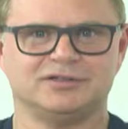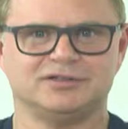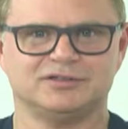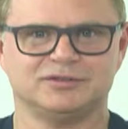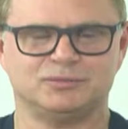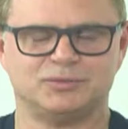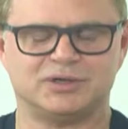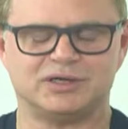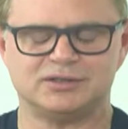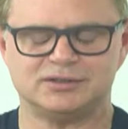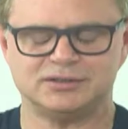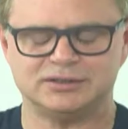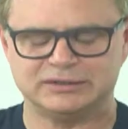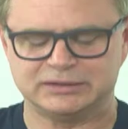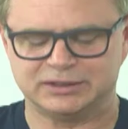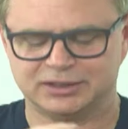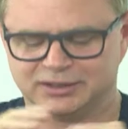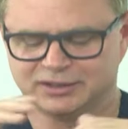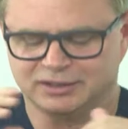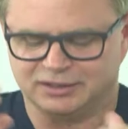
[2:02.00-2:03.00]
London well.
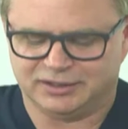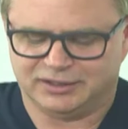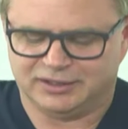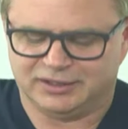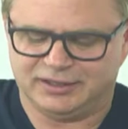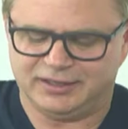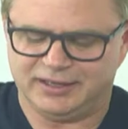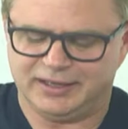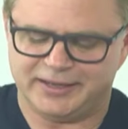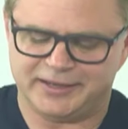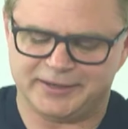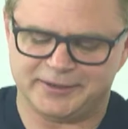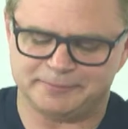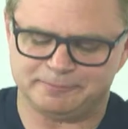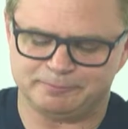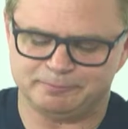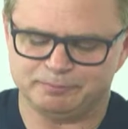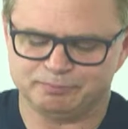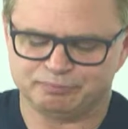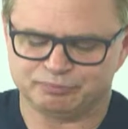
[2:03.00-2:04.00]

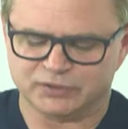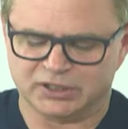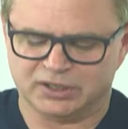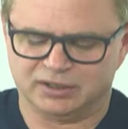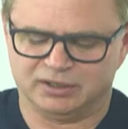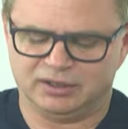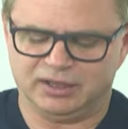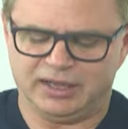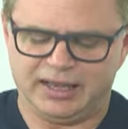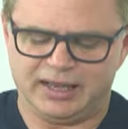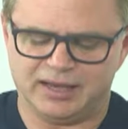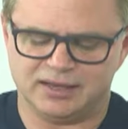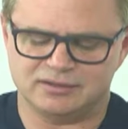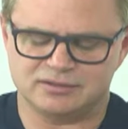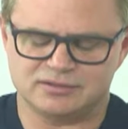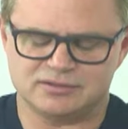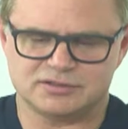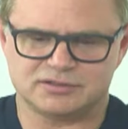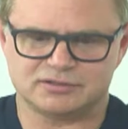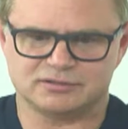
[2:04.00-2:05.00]

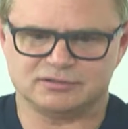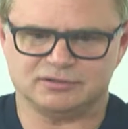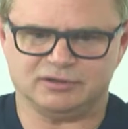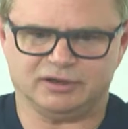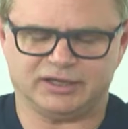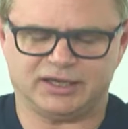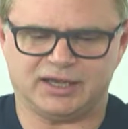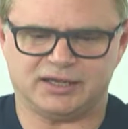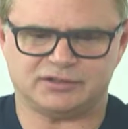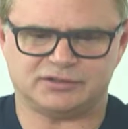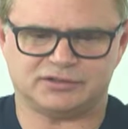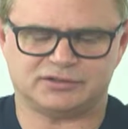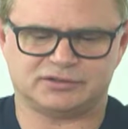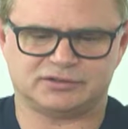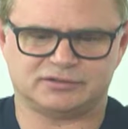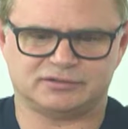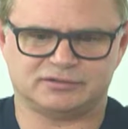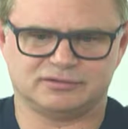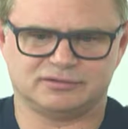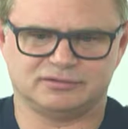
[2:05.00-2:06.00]
And I
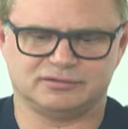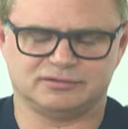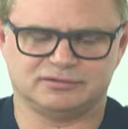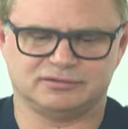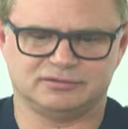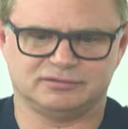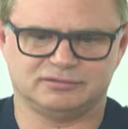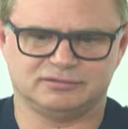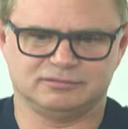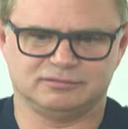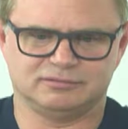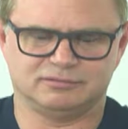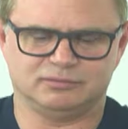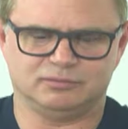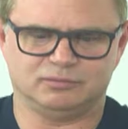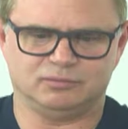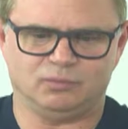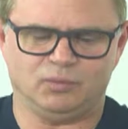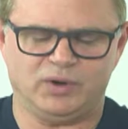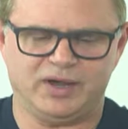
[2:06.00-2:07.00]
guess
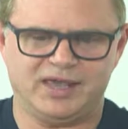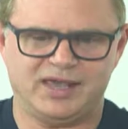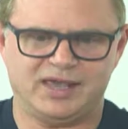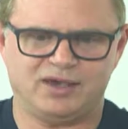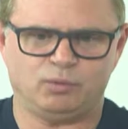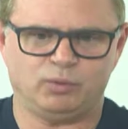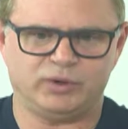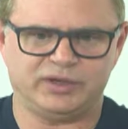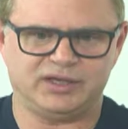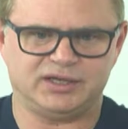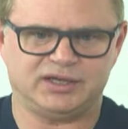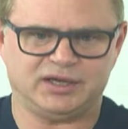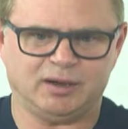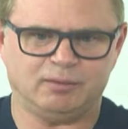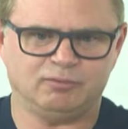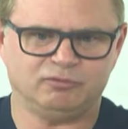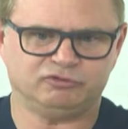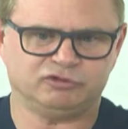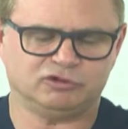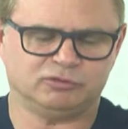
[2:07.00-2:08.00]
where we
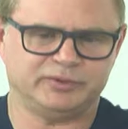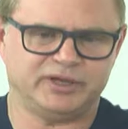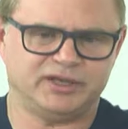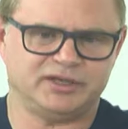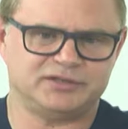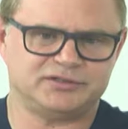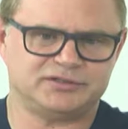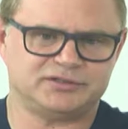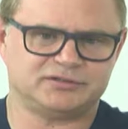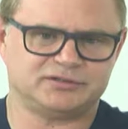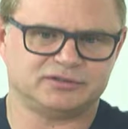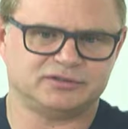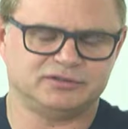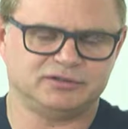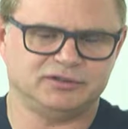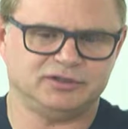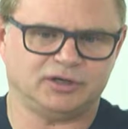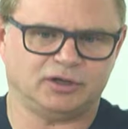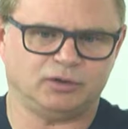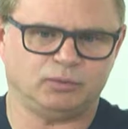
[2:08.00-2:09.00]
come from is,
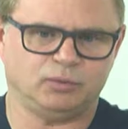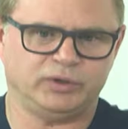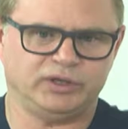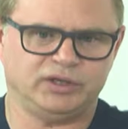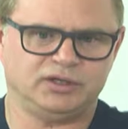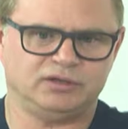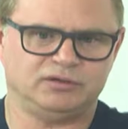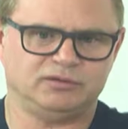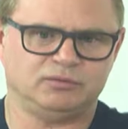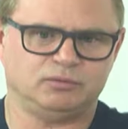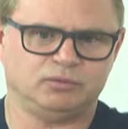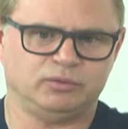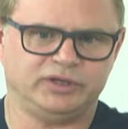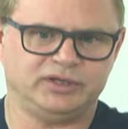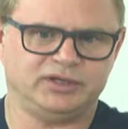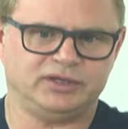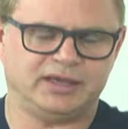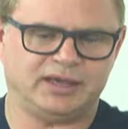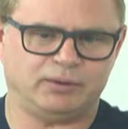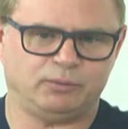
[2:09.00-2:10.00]
you know, we
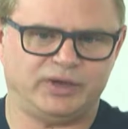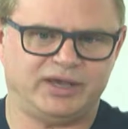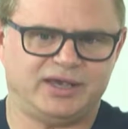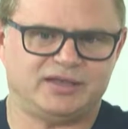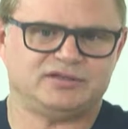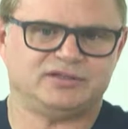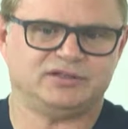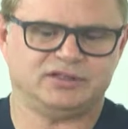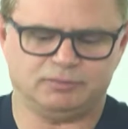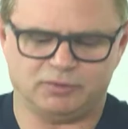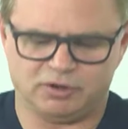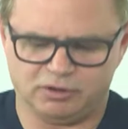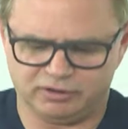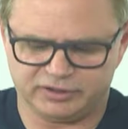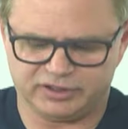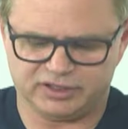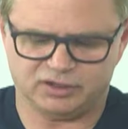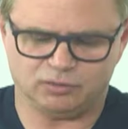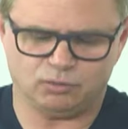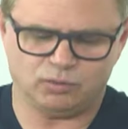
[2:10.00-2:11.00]
entered the
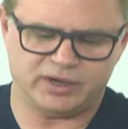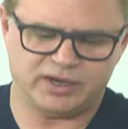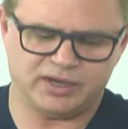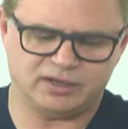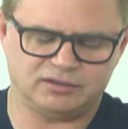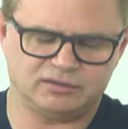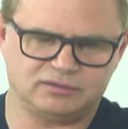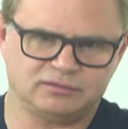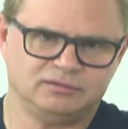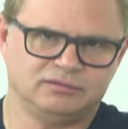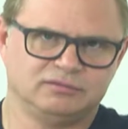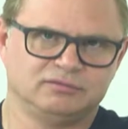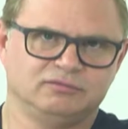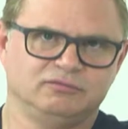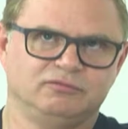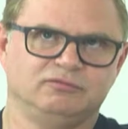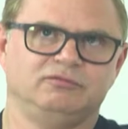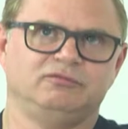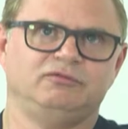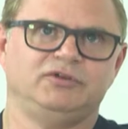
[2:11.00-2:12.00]
market when
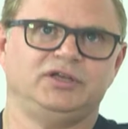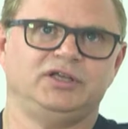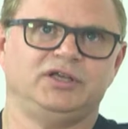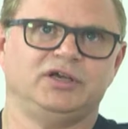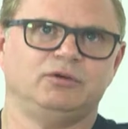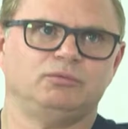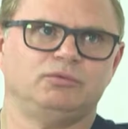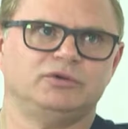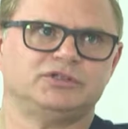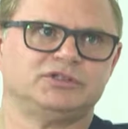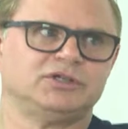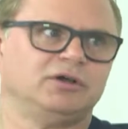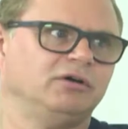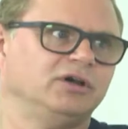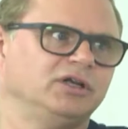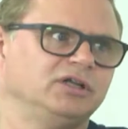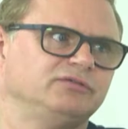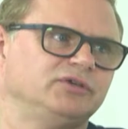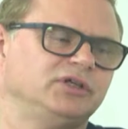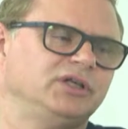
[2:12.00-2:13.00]
video was
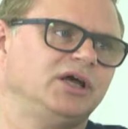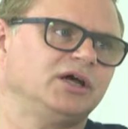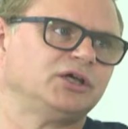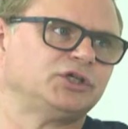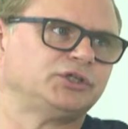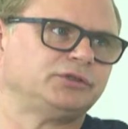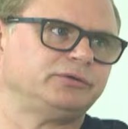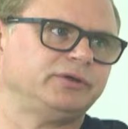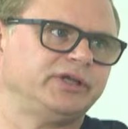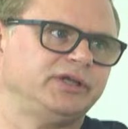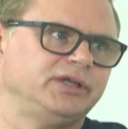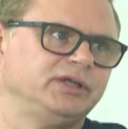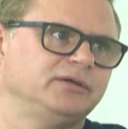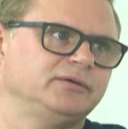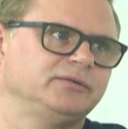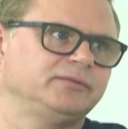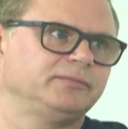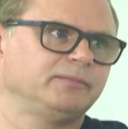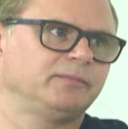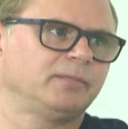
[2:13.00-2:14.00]
kind of a
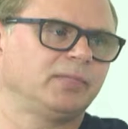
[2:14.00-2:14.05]
luxury